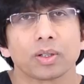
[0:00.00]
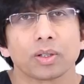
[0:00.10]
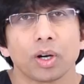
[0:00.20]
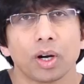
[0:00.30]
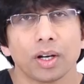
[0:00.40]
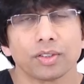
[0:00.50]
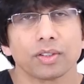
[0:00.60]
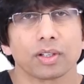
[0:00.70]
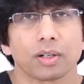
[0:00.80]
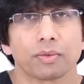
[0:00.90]

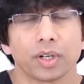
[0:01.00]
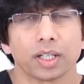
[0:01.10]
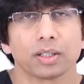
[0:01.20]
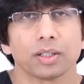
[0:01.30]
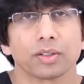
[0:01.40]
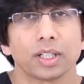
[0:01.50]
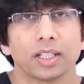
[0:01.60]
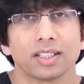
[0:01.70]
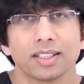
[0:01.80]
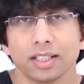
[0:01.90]
causes of wrinkles, in
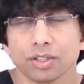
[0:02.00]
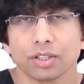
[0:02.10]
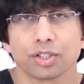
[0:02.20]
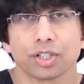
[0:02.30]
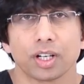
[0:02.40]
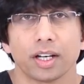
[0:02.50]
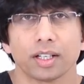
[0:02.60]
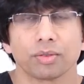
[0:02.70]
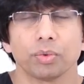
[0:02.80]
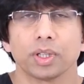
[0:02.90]
addition to genetics,